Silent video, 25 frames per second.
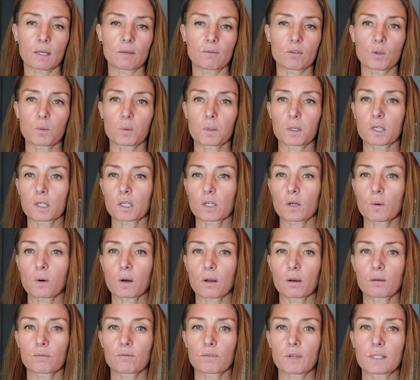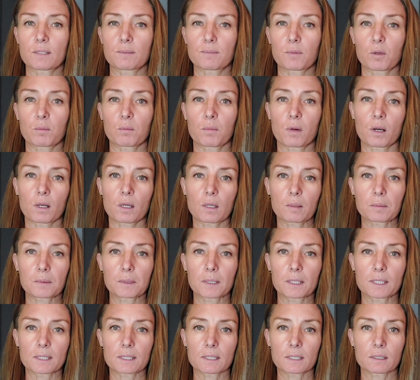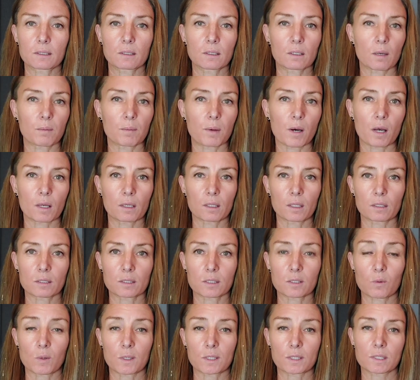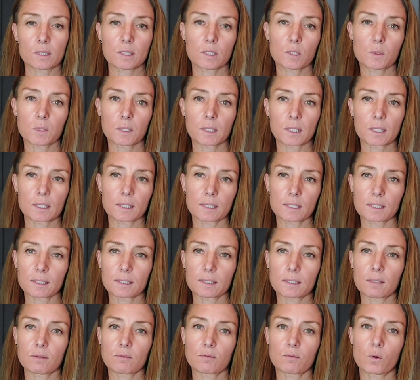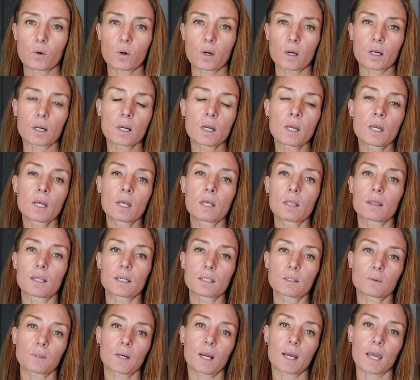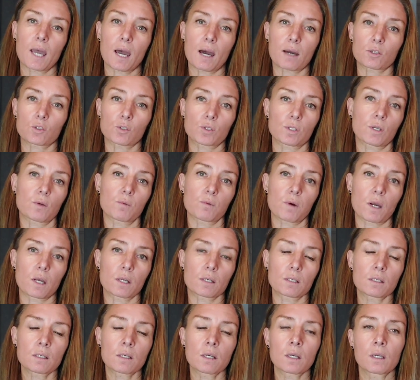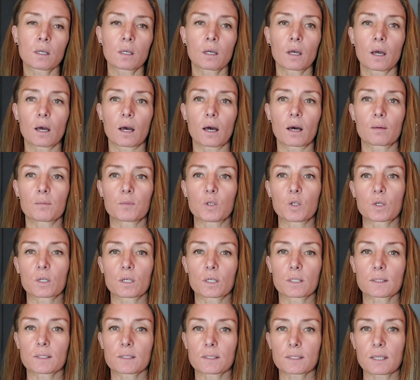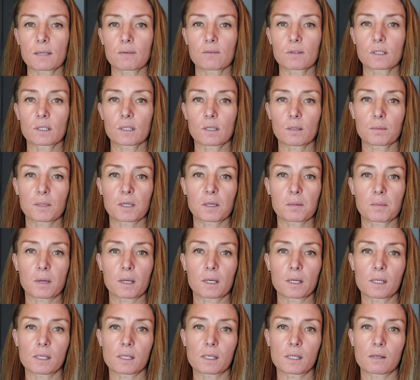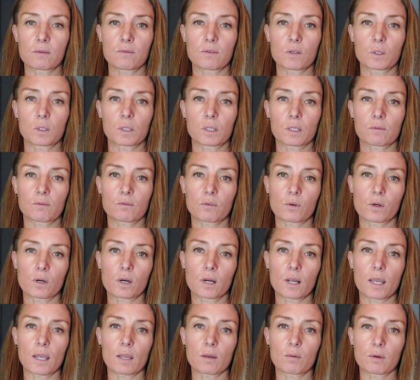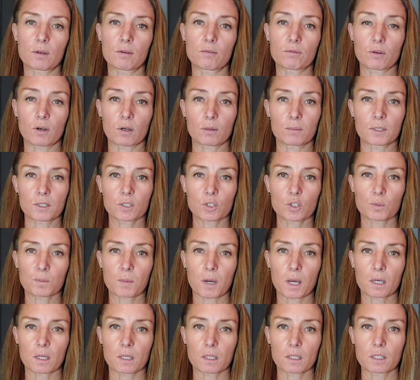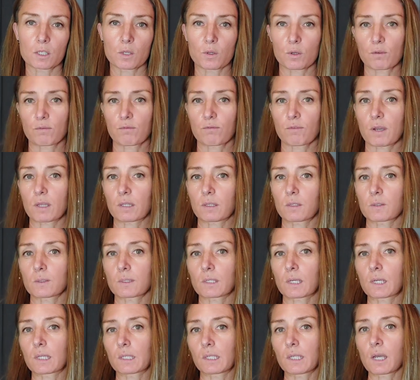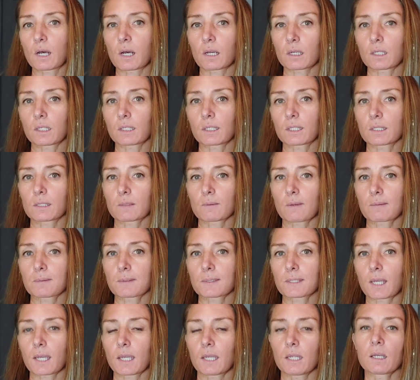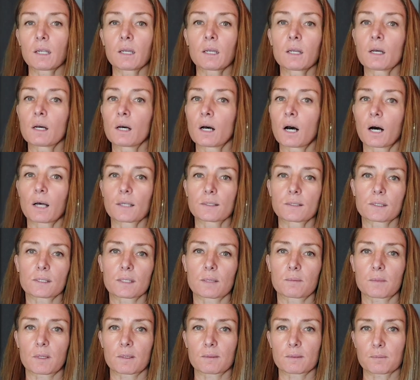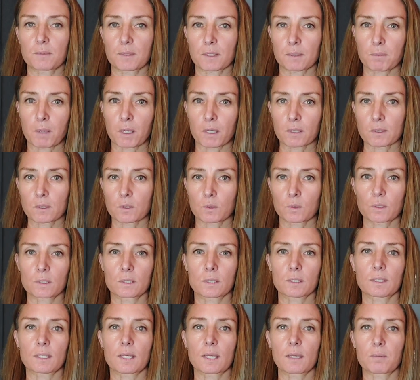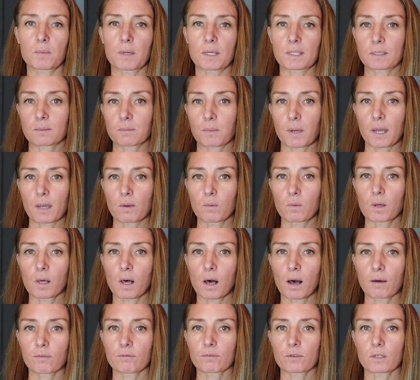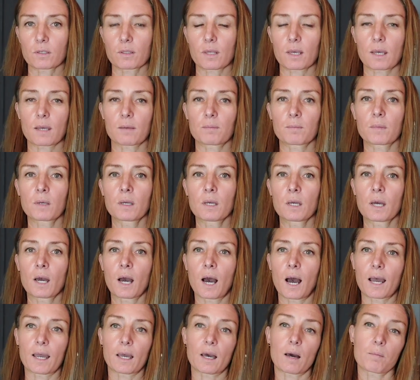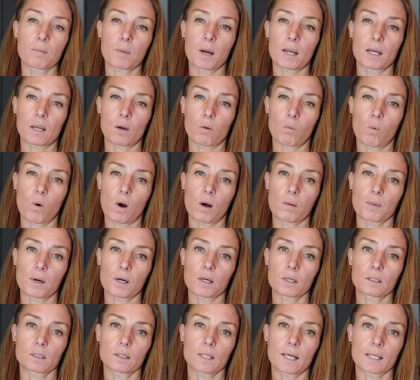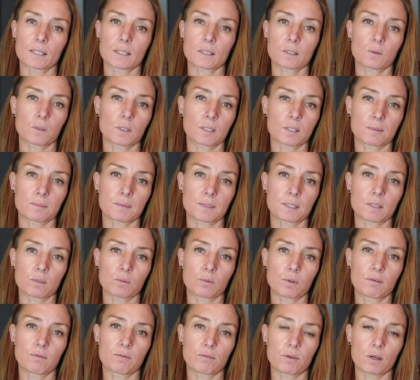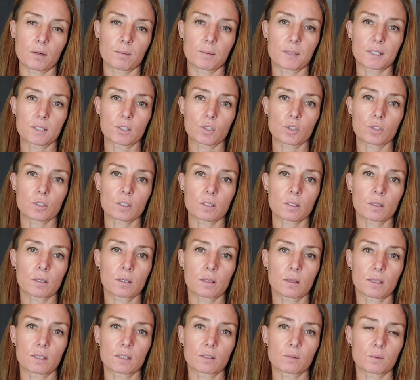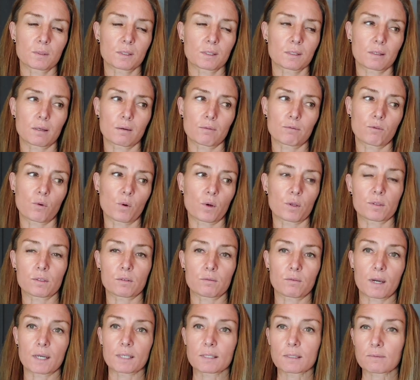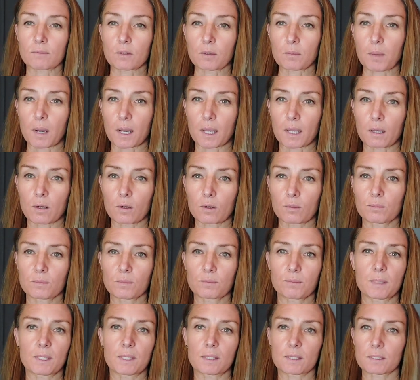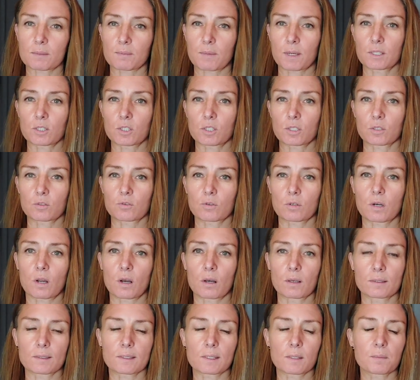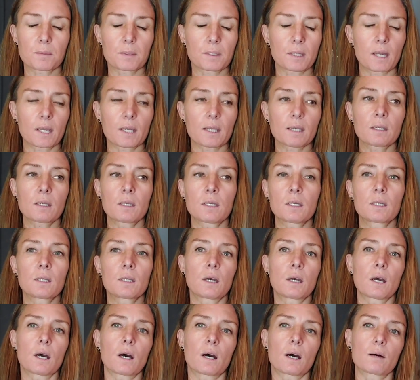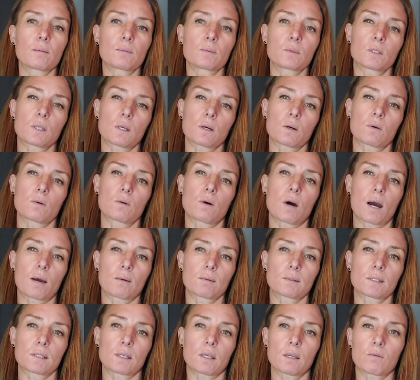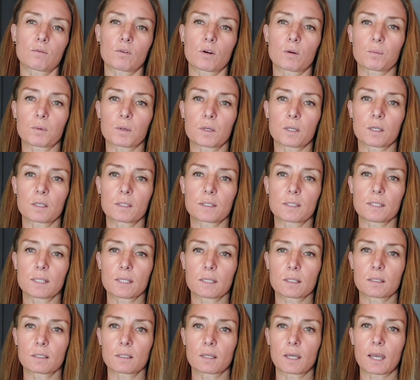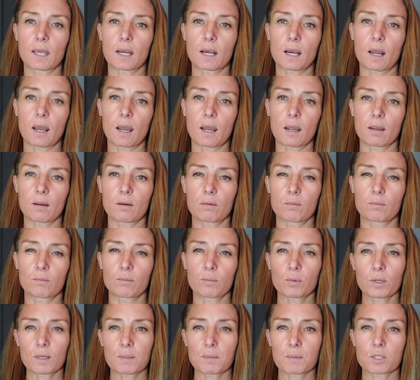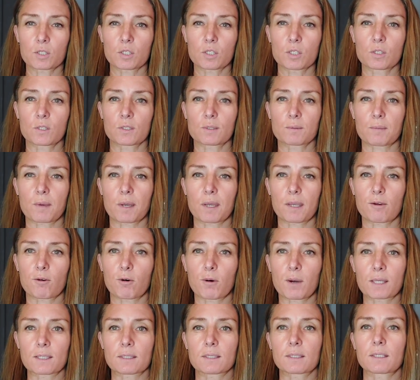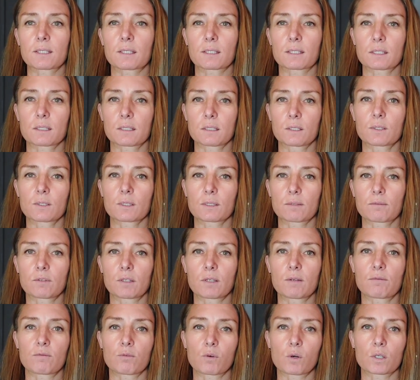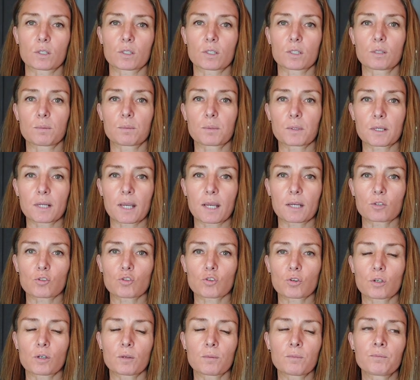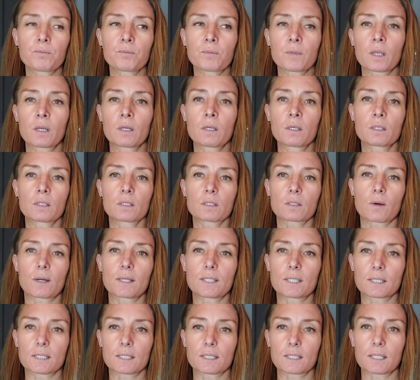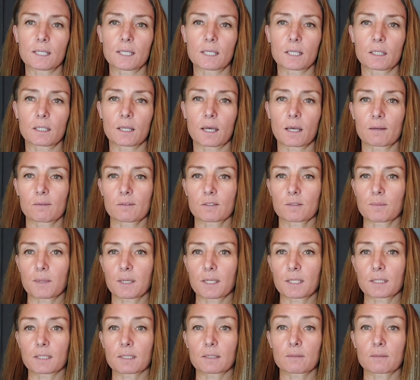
If you were to go on Facebook Marketplace and look up Oculus Quest 2 and get a 64, that's what I actually run. You can also save a little bit of money if you look for a refurbished model. You can find this on the Oculus website. Also, sometimes big box stores like Best Buy will offer them. I got mine at Walmart last Christmas refurbished. This was the fourth device for my home because my children also play. So I was looking for a pretty good deal, and I pretty much used my Quest exclusively for Supernatural. So I didn't need a lot of space.